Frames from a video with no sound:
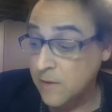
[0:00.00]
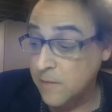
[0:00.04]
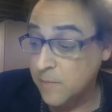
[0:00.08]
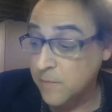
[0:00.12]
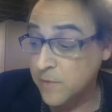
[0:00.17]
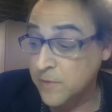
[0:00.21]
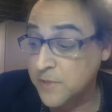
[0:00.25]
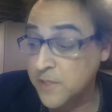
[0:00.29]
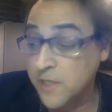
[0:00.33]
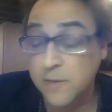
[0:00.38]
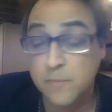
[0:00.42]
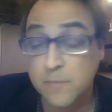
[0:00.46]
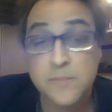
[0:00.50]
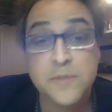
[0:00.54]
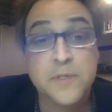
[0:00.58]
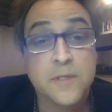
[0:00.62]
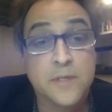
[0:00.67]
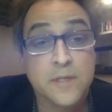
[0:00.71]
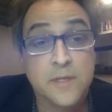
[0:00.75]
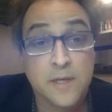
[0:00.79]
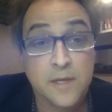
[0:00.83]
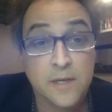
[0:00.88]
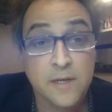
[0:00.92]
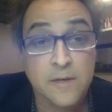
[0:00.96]

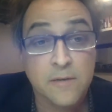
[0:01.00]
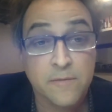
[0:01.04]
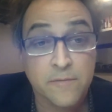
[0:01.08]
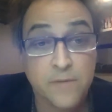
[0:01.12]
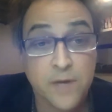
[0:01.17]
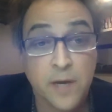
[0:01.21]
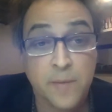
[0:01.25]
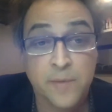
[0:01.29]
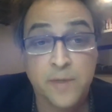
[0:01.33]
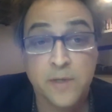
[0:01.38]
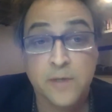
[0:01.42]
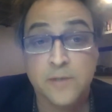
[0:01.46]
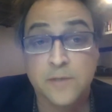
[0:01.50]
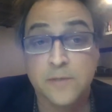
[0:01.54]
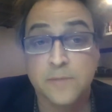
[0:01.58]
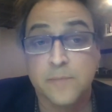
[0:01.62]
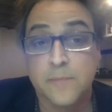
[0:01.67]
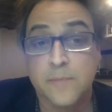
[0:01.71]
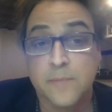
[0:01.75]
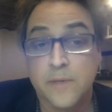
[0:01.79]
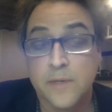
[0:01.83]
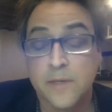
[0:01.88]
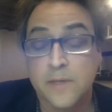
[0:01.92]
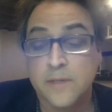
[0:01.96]
museums of
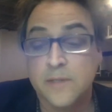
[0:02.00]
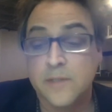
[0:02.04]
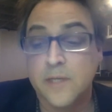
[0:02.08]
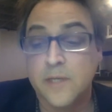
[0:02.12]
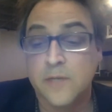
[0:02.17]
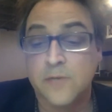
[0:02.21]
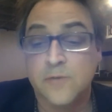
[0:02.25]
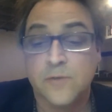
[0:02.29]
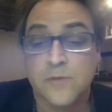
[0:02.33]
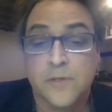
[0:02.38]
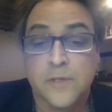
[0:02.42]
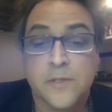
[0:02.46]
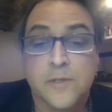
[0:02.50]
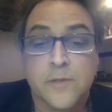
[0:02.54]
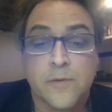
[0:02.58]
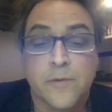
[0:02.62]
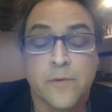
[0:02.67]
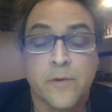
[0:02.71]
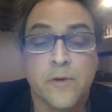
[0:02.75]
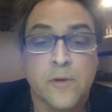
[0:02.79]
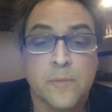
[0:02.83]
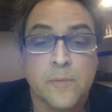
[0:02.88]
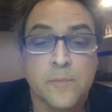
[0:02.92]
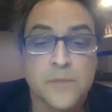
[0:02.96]
communism in Central and Eastern
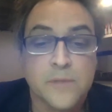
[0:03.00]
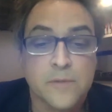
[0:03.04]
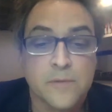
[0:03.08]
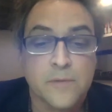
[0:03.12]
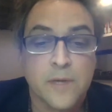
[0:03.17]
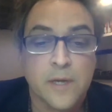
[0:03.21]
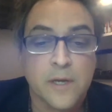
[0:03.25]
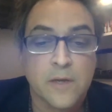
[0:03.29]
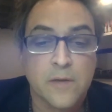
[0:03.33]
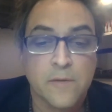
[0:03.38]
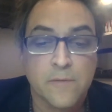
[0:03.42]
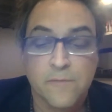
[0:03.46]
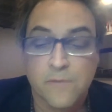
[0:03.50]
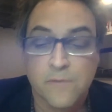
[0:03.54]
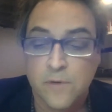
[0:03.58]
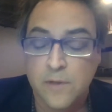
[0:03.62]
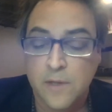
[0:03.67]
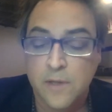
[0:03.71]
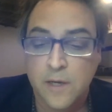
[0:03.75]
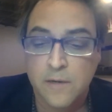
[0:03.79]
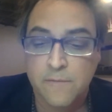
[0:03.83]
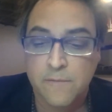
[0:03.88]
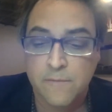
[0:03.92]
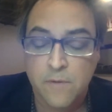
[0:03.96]
Europe. So thank you for a
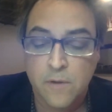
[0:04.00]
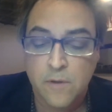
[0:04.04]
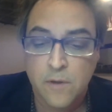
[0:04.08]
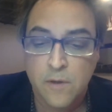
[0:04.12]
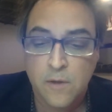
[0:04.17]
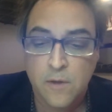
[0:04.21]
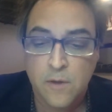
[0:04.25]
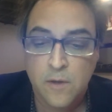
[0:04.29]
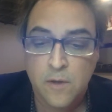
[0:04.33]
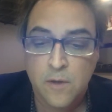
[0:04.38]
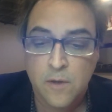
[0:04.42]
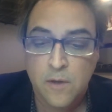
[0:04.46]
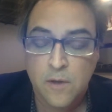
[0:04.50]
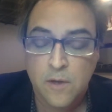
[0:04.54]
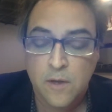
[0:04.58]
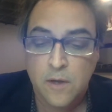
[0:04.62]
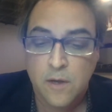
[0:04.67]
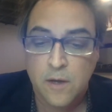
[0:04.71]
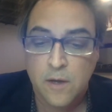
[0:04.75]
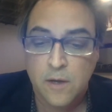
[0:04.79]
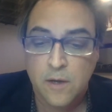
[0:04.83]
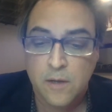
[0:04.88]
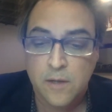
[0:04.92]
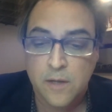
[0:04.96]
lot of
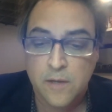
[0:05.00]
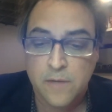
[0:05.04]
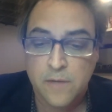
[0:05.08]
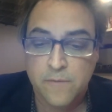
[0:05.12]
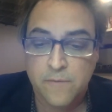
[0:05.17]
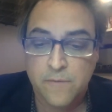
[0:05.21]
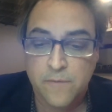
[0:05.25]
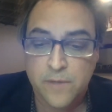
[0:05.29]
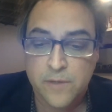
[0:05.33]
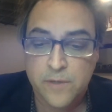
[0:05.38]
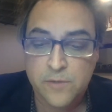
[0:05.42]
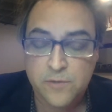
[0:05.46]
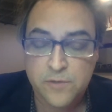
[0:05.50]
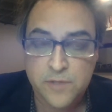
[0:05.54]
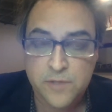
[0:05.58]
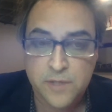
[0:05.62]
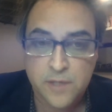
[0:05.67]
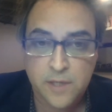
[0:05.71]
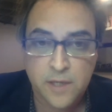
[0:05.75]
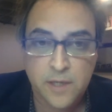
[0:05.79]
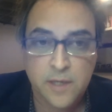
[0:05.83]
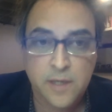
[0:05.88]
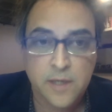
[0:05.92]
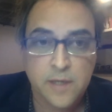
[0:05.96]
a lot of
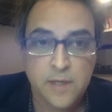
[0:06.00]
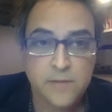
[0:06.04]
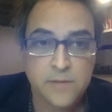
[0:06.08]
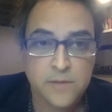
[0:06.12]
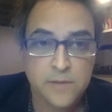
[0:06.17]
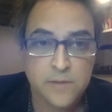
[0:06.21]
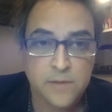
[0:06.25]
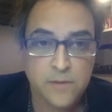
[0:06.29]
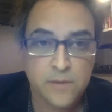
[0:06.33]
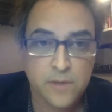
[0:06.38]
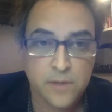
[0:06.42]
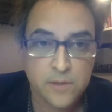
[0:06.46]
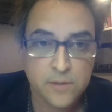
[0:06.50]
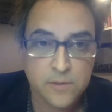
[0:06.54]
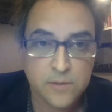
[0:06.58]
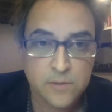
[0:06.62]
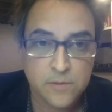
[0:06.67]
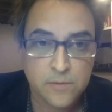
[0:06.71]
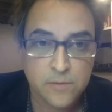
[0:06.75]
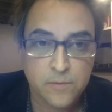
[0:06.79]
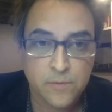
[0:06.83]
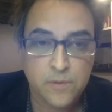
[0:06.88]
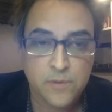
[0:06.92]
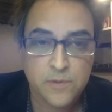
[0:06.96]
interesting ideas and things
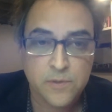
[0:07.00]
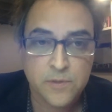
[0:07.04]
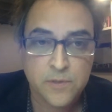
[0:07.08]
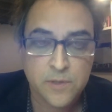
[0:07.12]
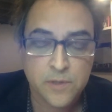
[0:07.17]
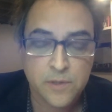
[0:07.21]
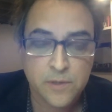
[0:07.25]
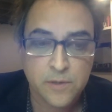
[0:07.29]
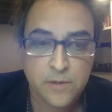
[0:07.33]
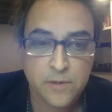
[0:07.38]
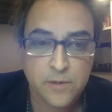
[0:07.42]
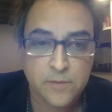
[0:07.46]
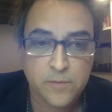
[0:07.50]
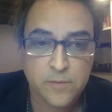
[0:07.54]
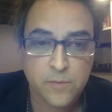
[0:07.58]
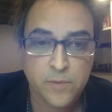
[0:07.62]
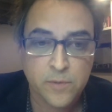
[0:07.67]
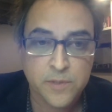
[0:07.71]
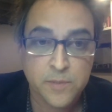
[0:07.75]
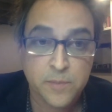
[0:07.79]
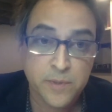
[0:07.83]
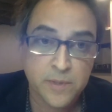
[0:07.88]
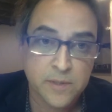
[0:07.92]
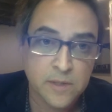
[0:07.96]
to consider as
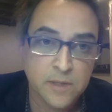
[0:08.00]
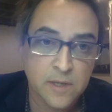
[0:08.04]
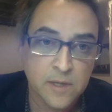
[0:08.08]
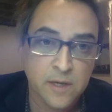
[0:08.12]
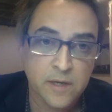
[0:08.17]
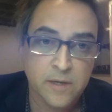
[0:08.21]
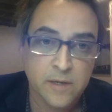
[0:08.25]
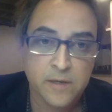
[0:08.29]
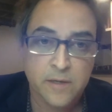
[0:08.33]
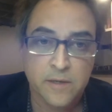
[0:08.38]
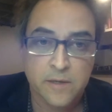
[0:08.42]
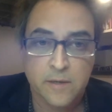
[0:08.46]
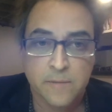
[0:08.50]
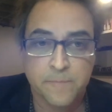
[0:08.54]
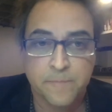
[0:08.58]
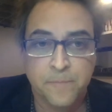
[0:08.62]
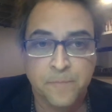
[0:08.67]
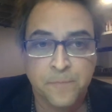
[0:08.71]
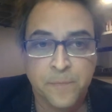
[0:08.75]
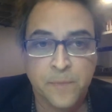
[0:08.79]
what's been done and